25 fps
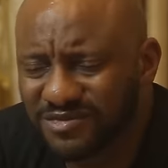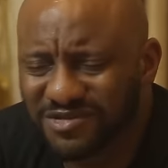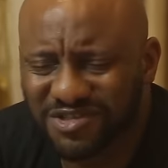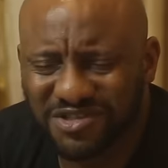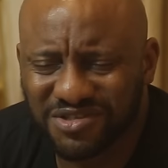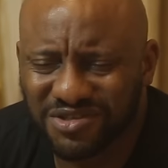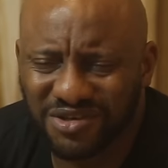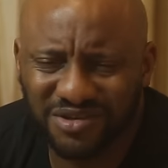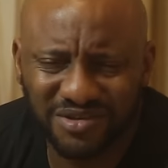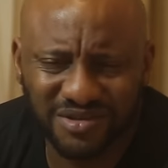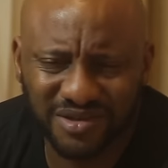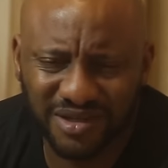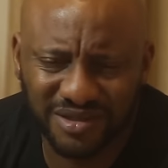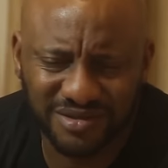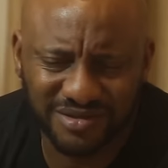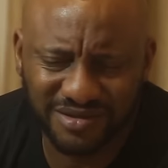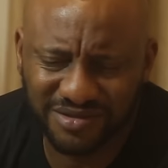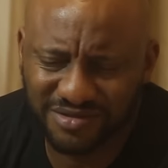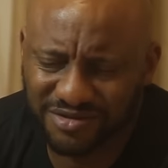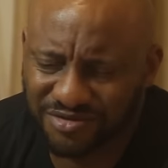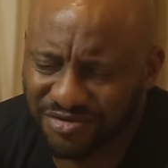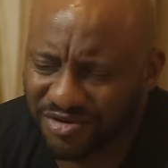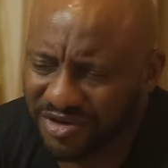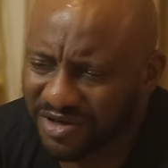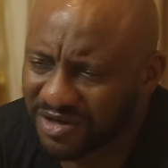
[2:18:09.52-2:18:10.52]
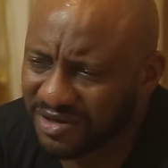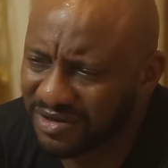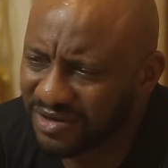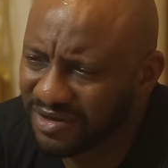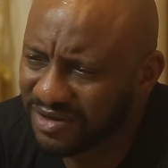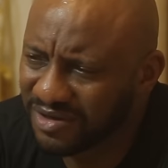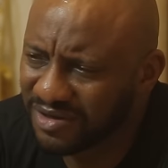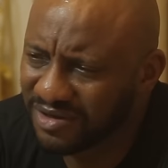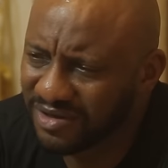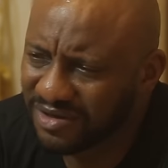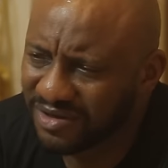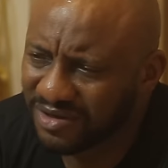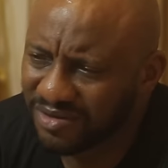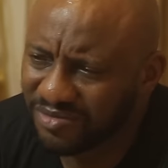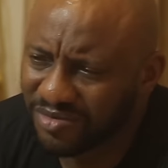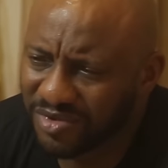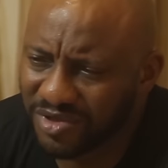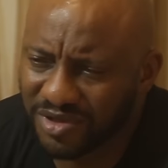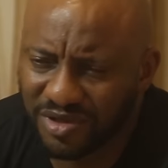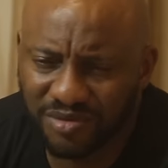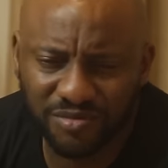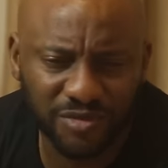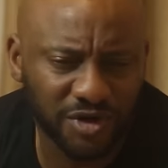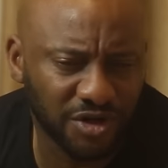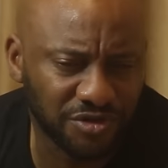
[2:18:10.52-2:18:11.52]
It's not necessary.
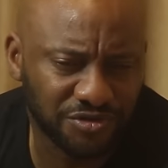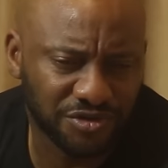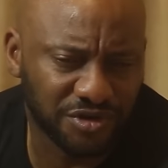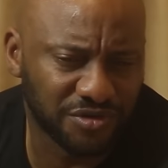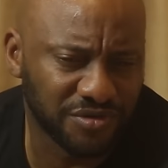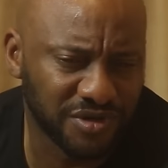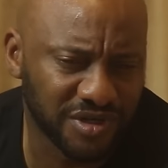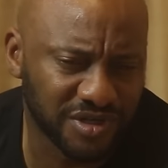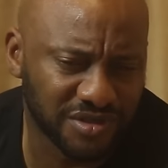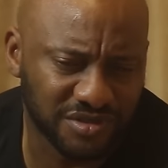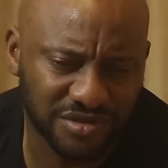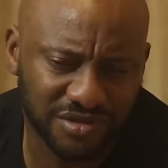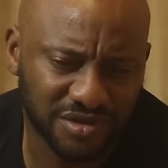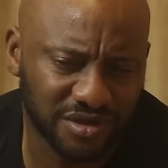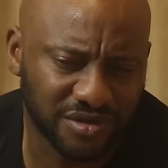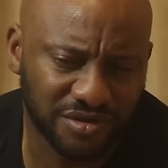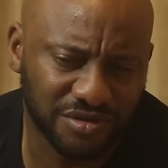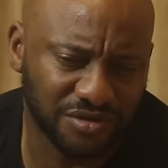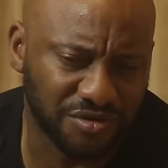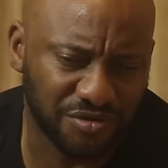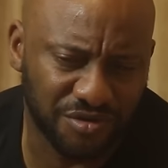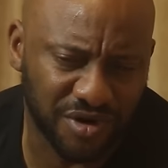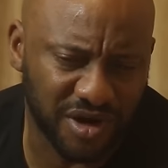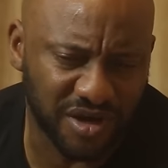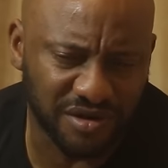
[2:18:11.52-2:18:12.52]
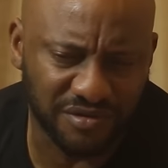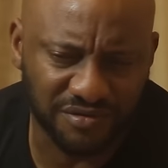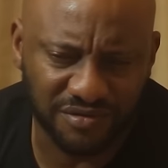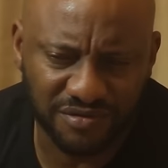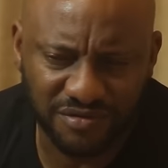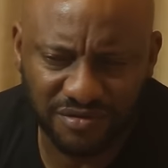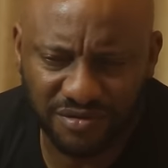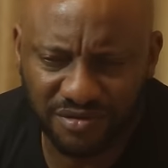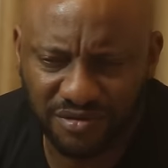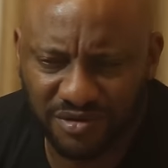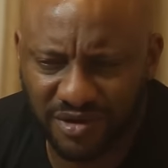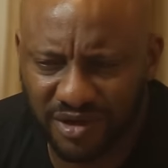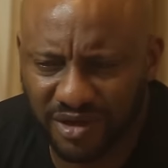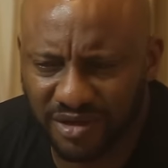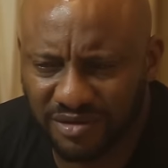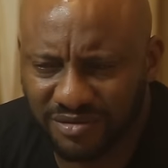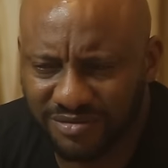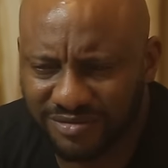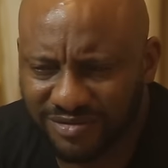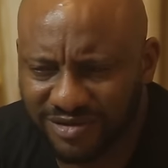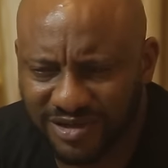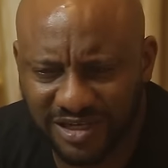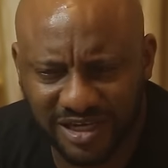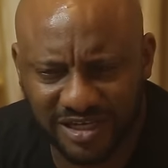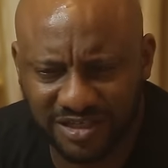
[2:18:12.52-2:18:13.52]
In the mortuary is not a grave, okay?
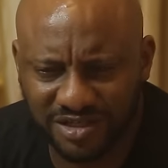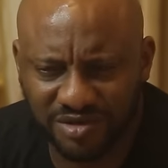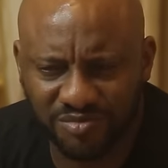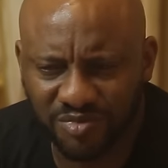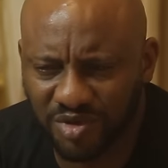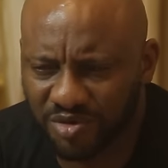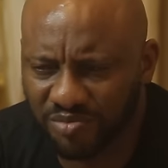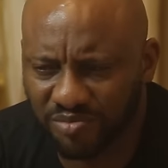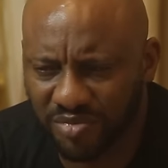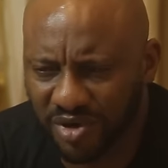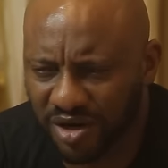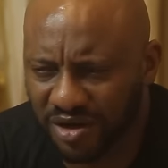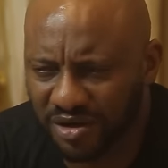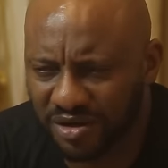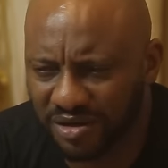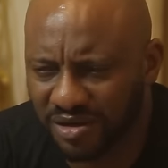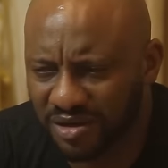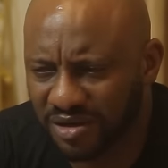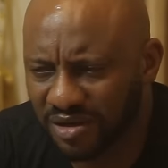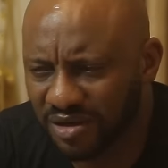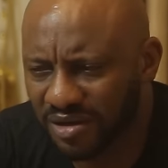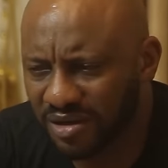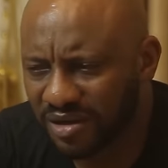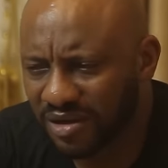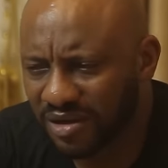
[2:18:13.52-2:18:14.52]
She hasn't been buried.